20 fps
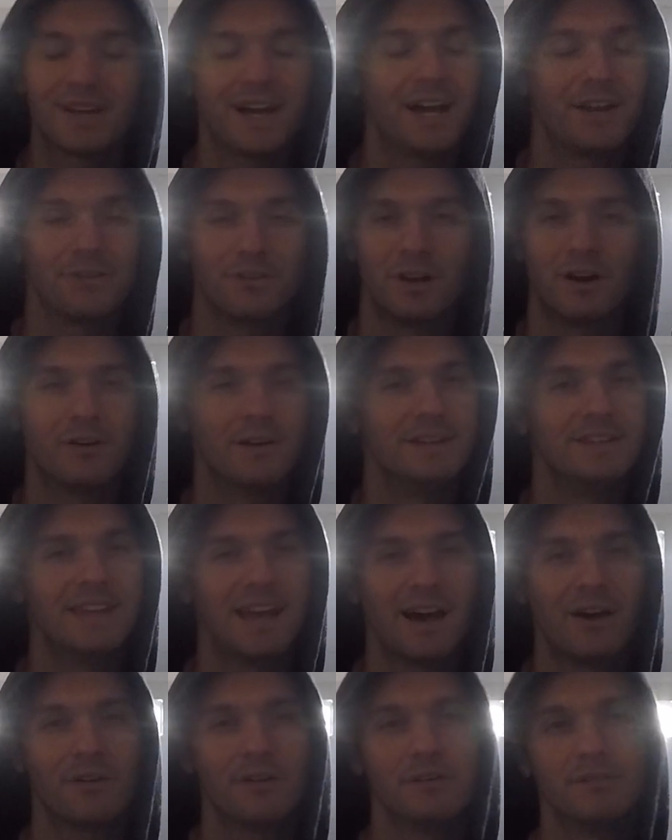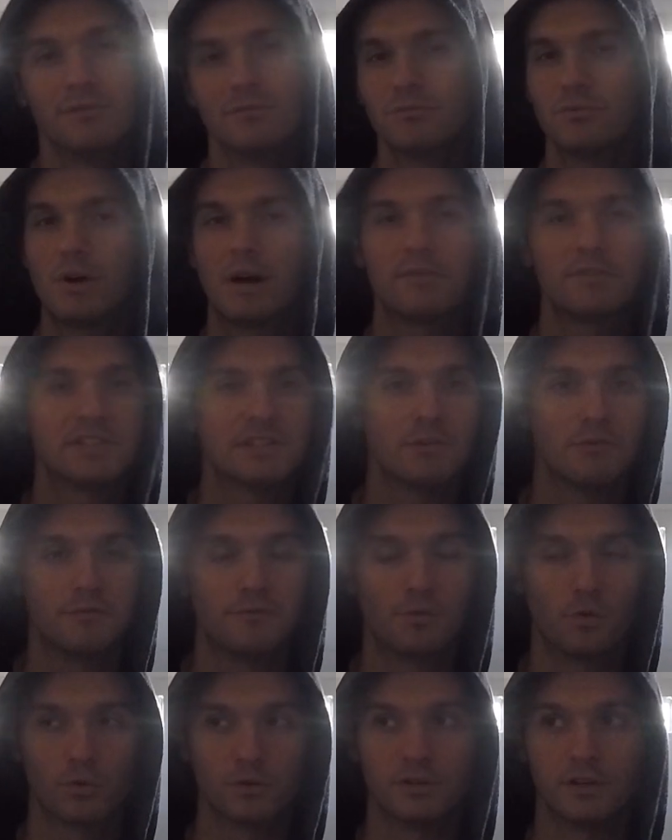I don't know. I doubt it. We'll have to see what
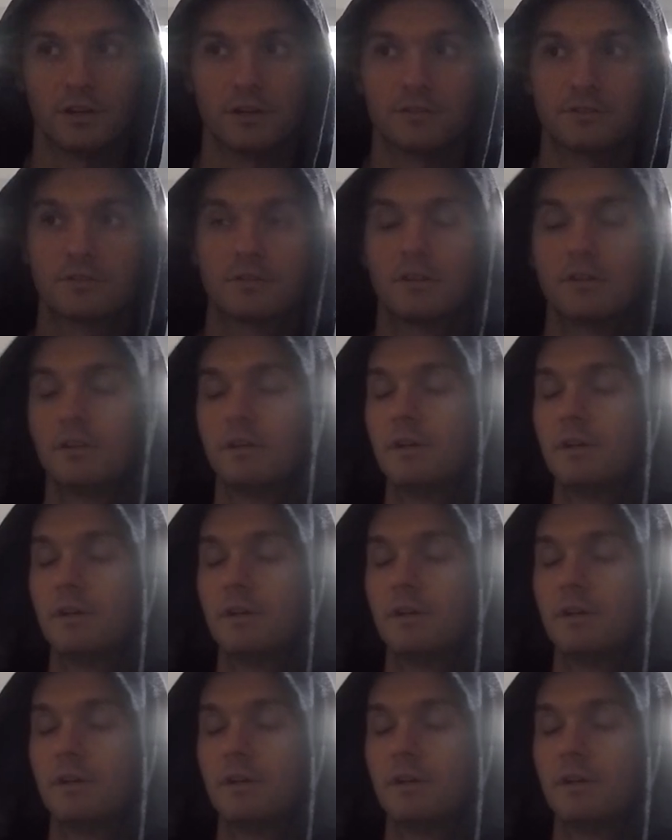Ford does.